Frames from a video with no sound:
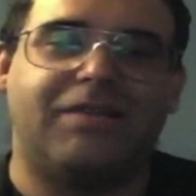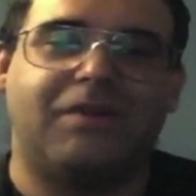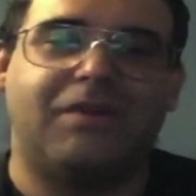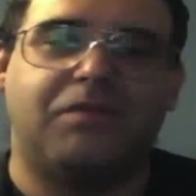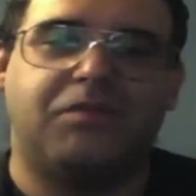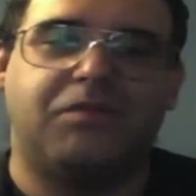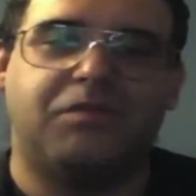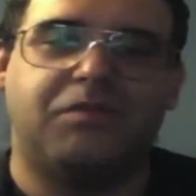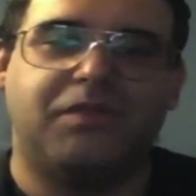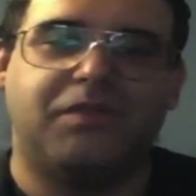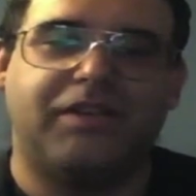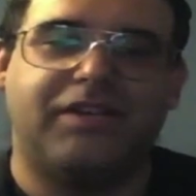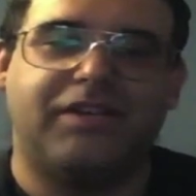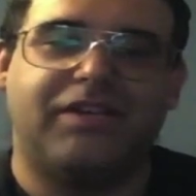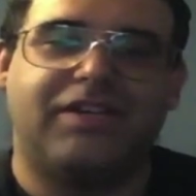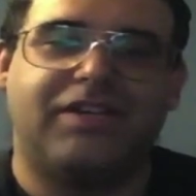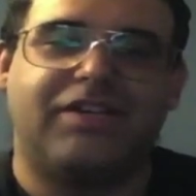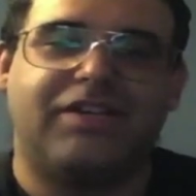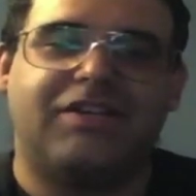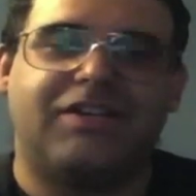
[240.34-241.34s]
up to me
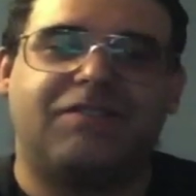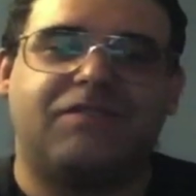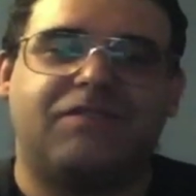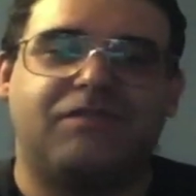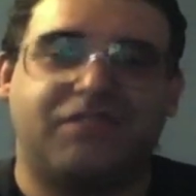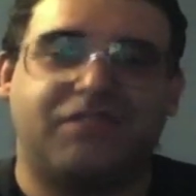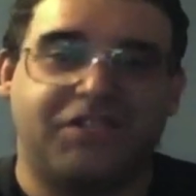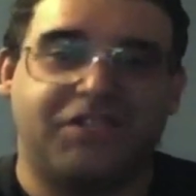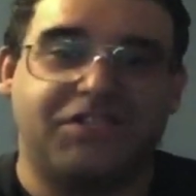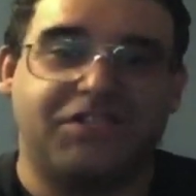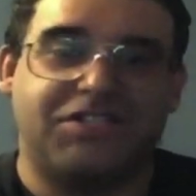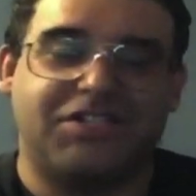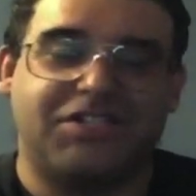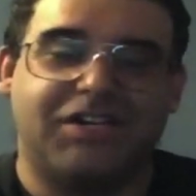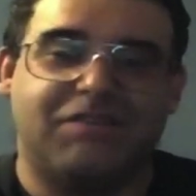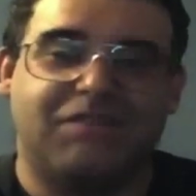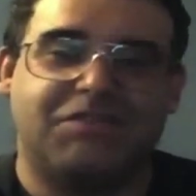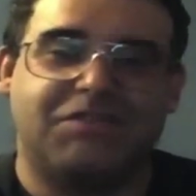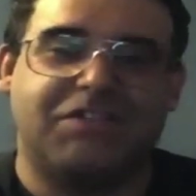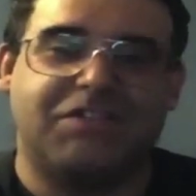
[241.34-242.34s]
from
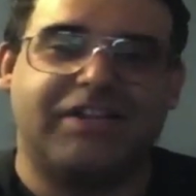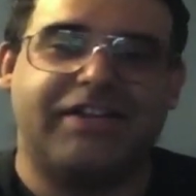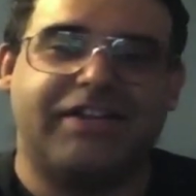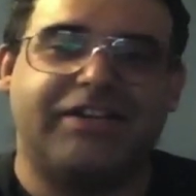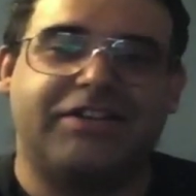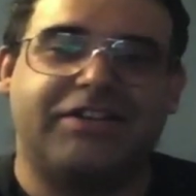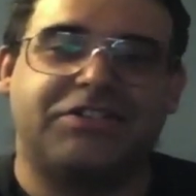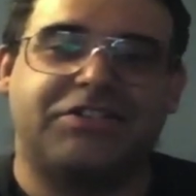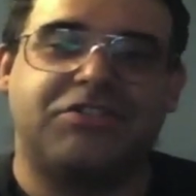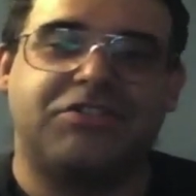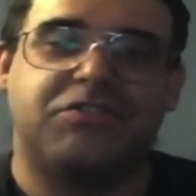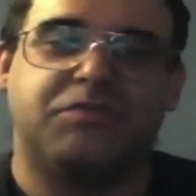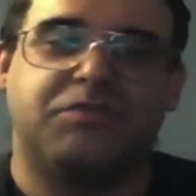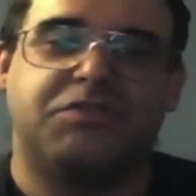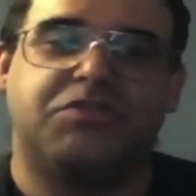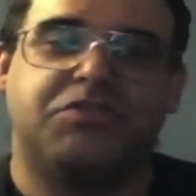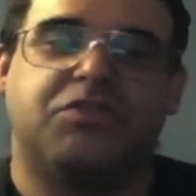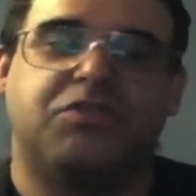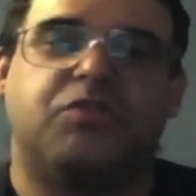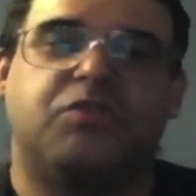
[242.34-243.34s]
TCM saying, excuse me
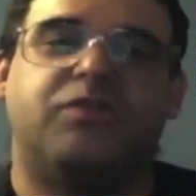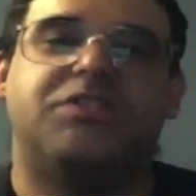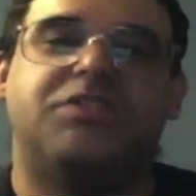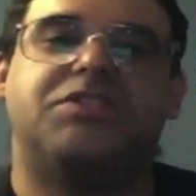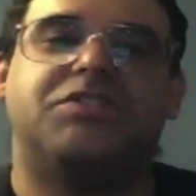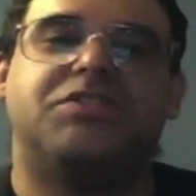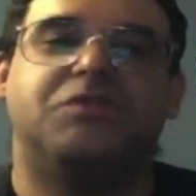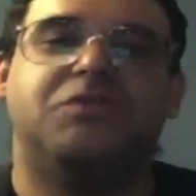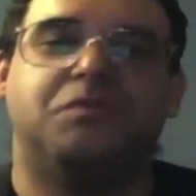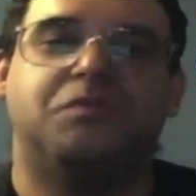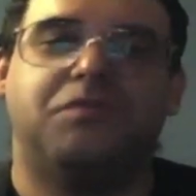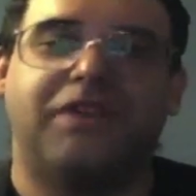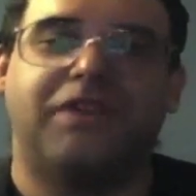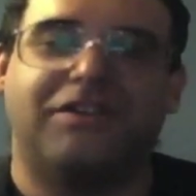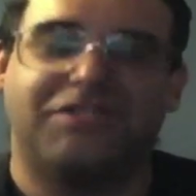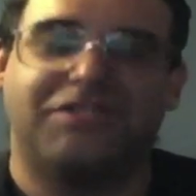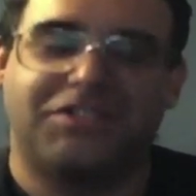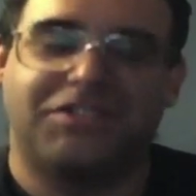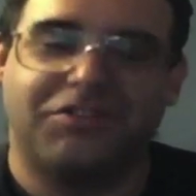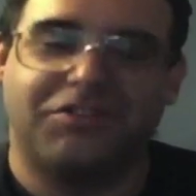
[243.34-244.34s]
sir, can we see you
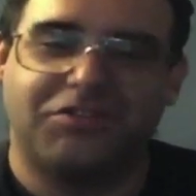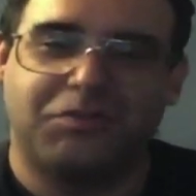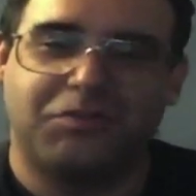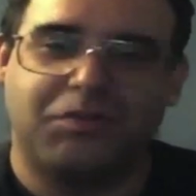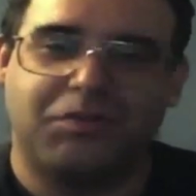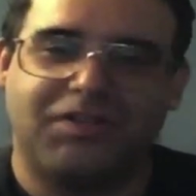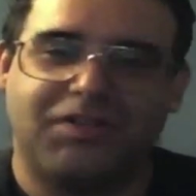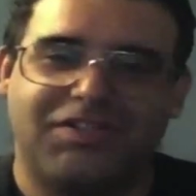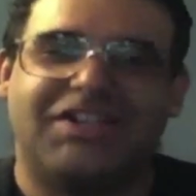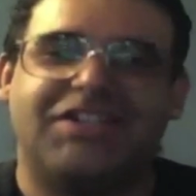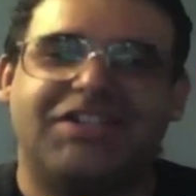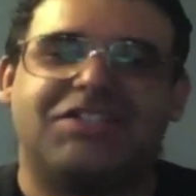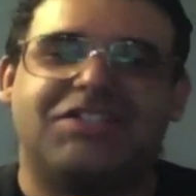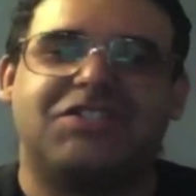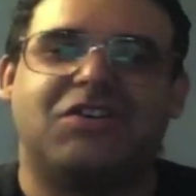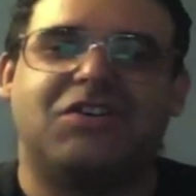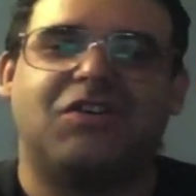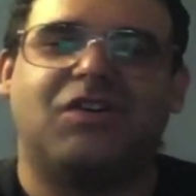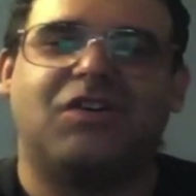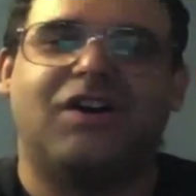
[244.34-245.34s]
downstairs please?
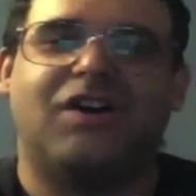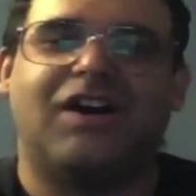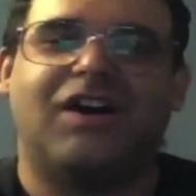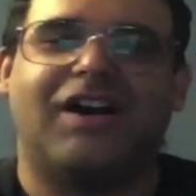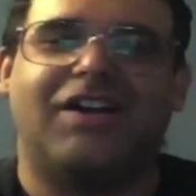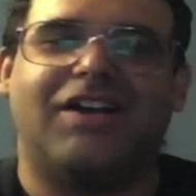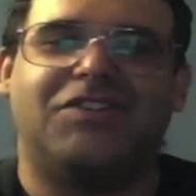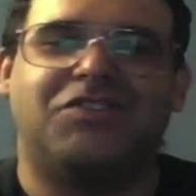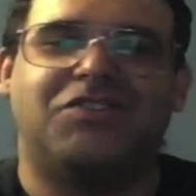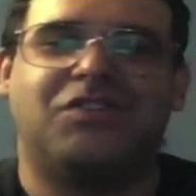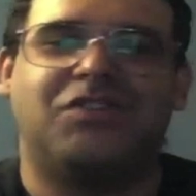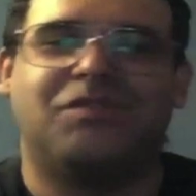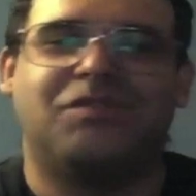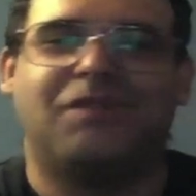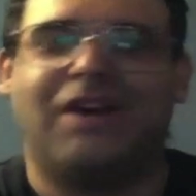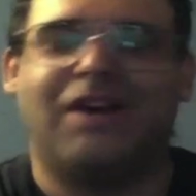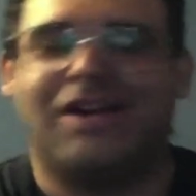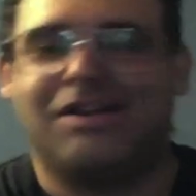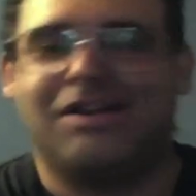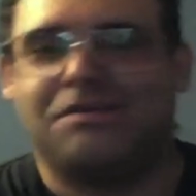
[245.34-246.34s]
So I took
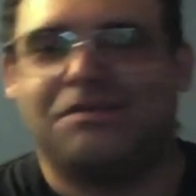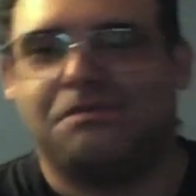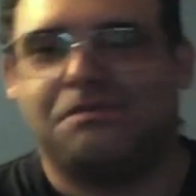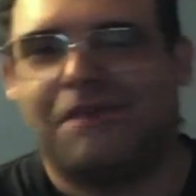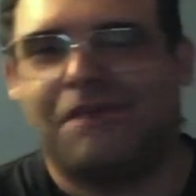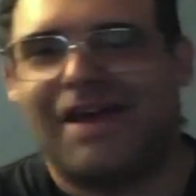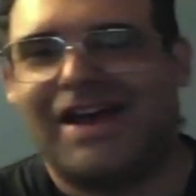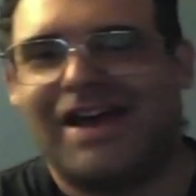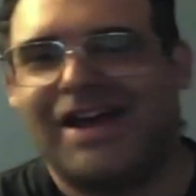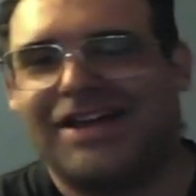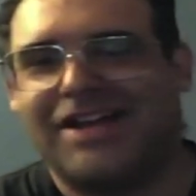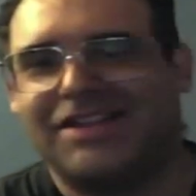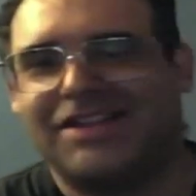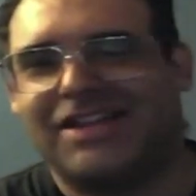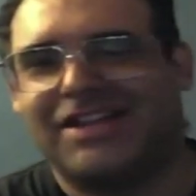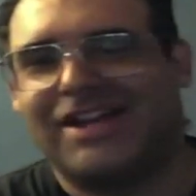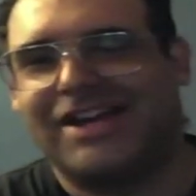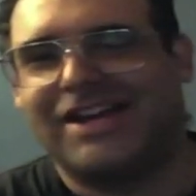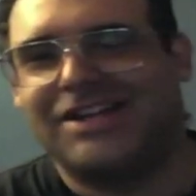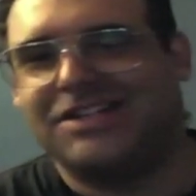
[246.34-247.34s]
my bag that
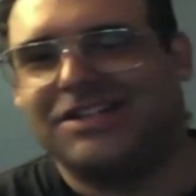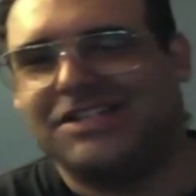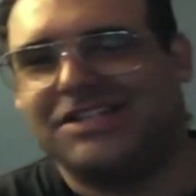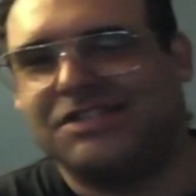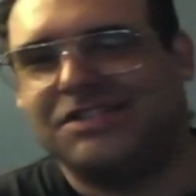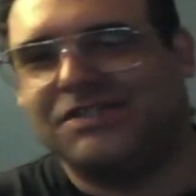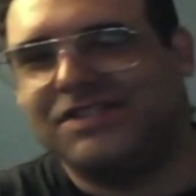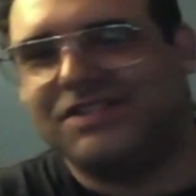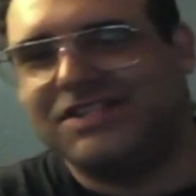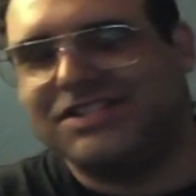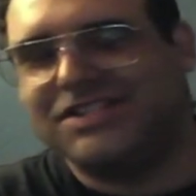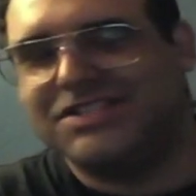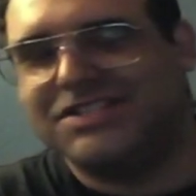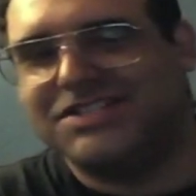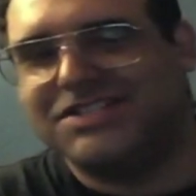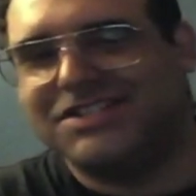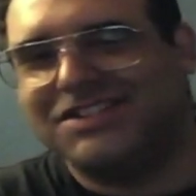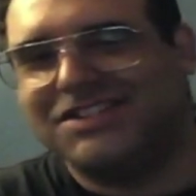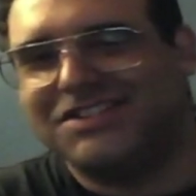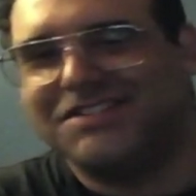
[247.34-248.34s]
had DVDs
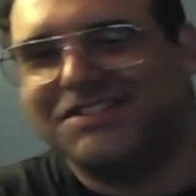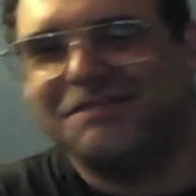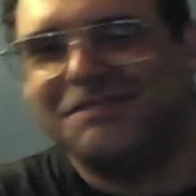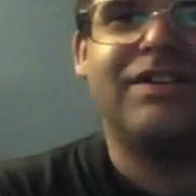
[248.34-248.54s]
in it.